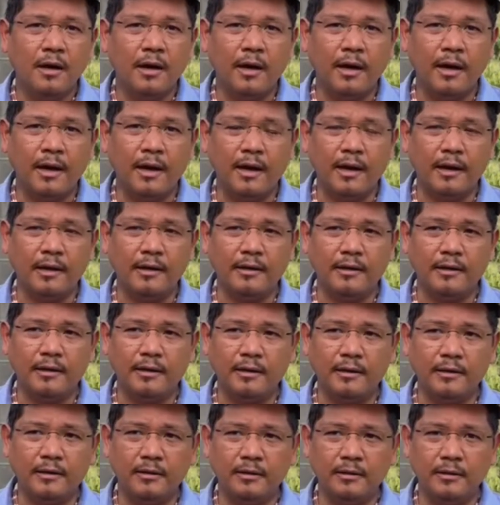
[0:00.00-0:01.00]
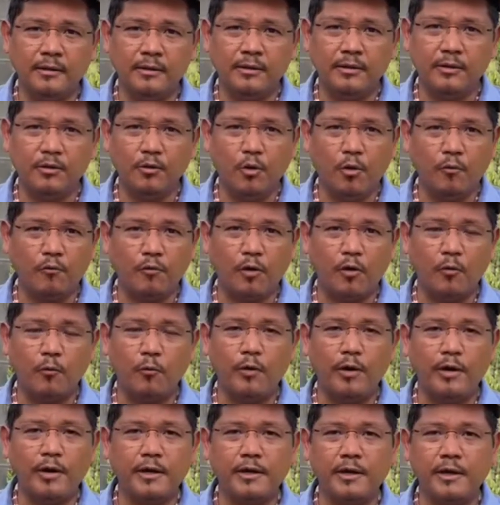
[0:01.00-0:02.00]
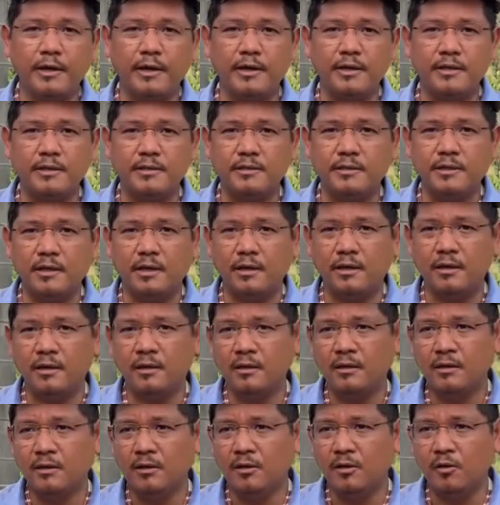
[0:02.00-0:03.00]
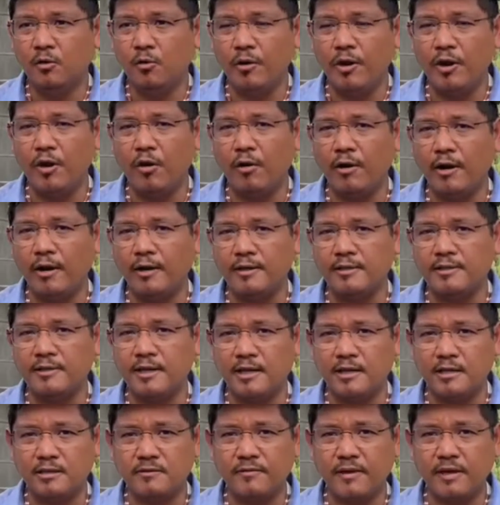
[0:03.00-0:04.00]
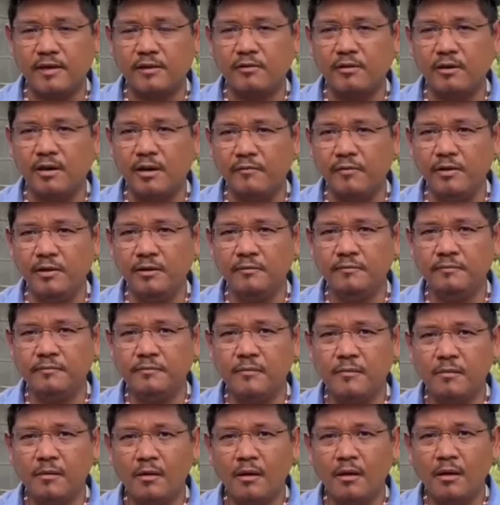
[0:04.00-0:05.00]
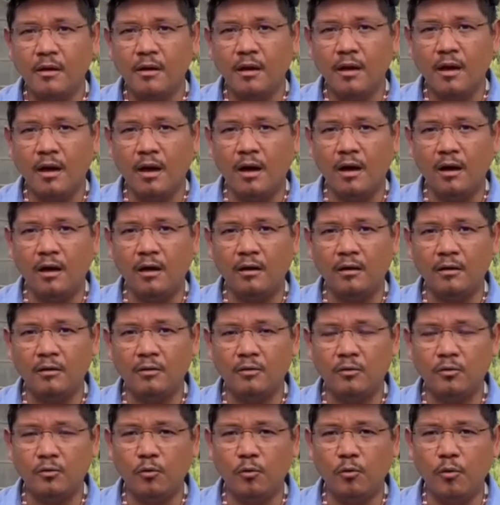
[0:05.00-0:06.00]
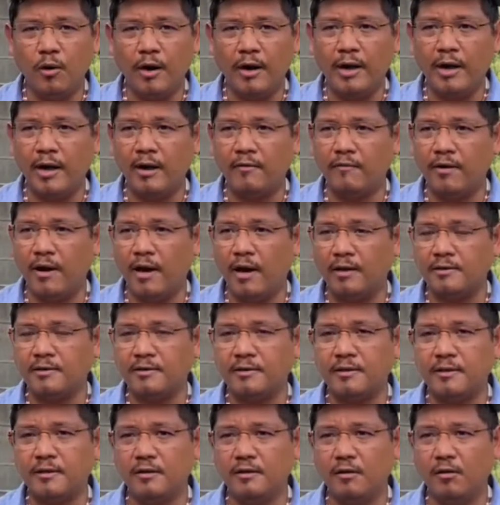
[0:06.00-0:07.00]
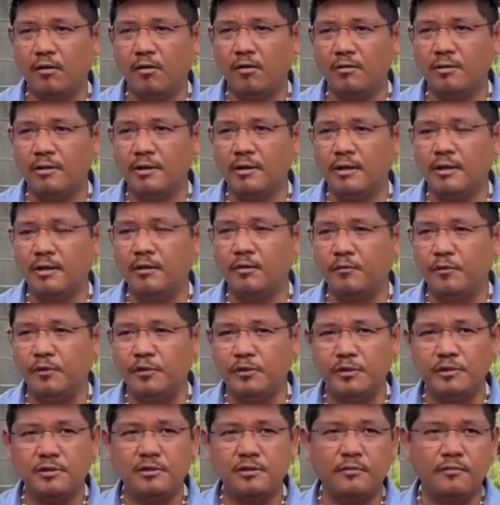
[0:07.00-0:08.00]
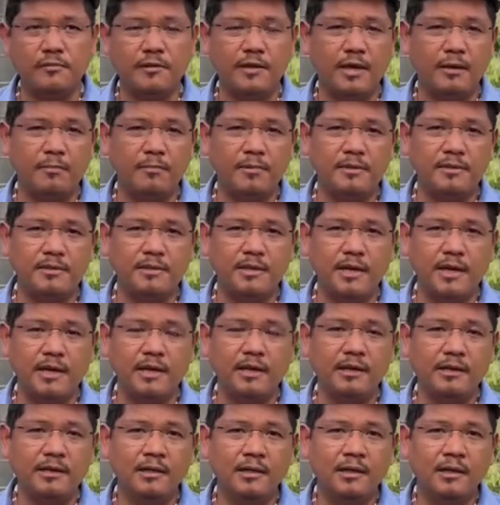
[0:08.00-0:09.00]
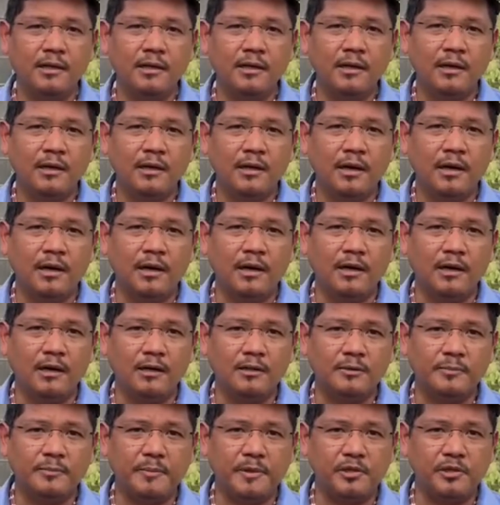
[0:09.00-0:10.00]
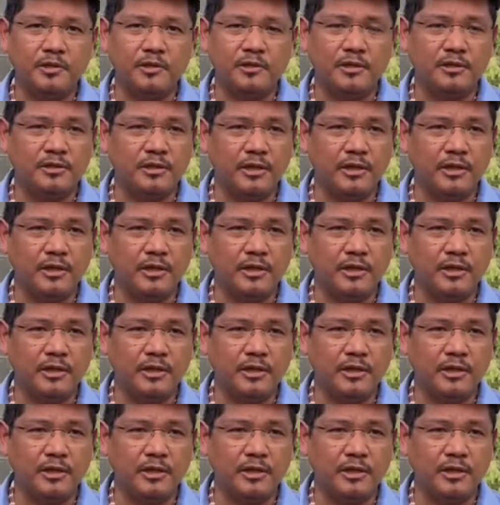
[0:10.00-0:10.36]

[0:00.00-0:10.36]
and uh, the overall work is going on at a satisfactory level. though I have asked all the officials of the MECL, especially the